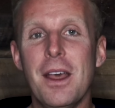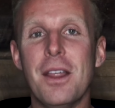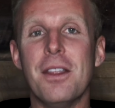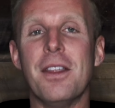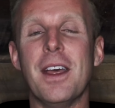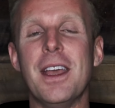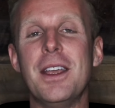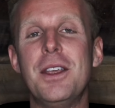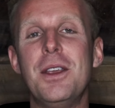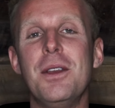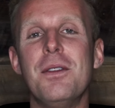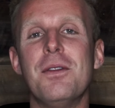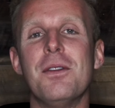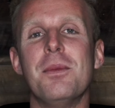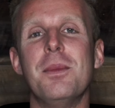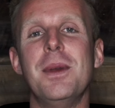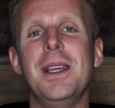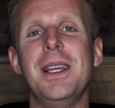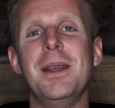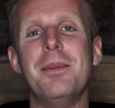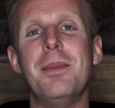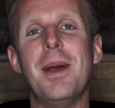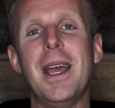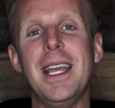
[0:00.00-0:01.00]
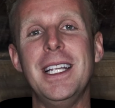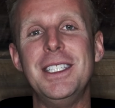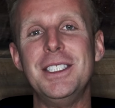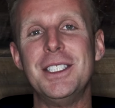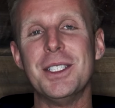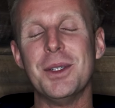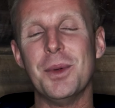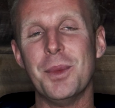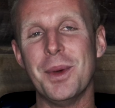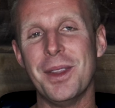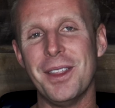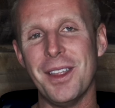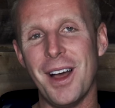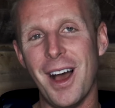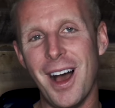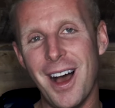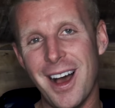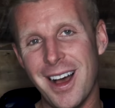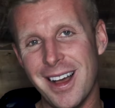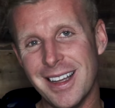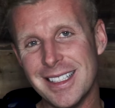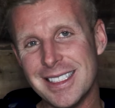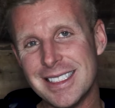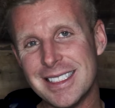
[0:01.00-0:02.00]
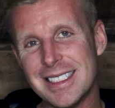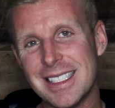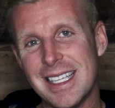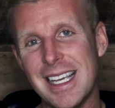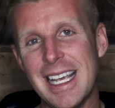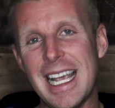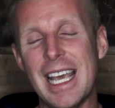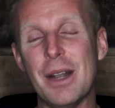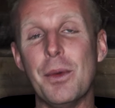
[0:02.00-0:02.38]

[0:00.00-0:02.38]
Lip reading: Thank you for being patient with us,